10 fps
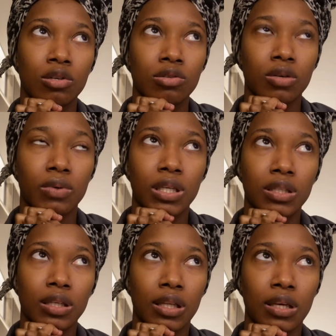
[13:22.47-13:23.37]
so we need
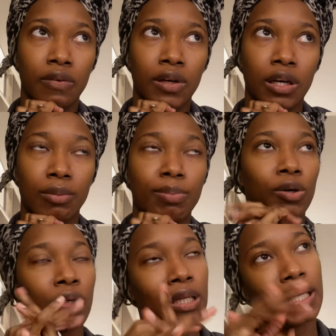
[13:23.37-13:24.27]
to leave here
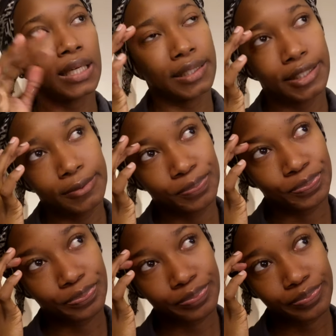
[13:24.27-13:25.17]
about like
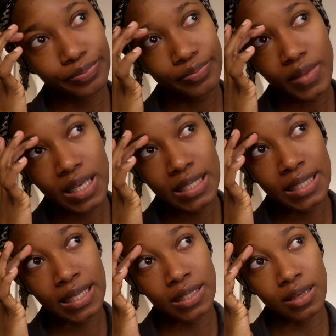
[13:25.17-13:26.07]

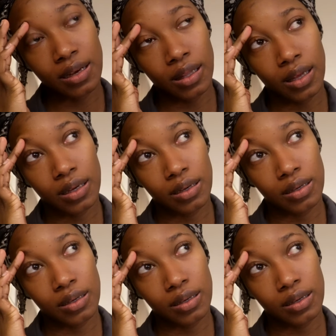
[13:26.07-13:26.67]
six o'clock